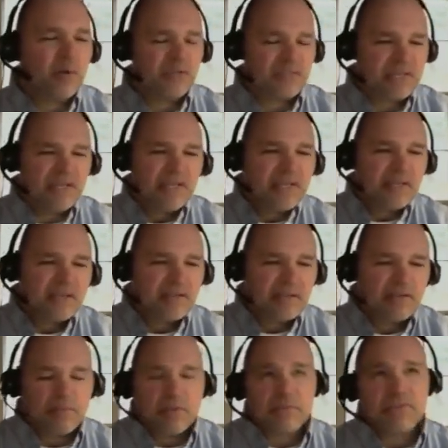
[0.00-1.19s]
He's
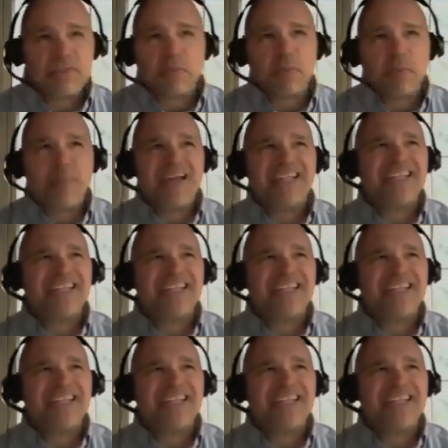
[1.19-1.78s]
he, you say, well, Matt,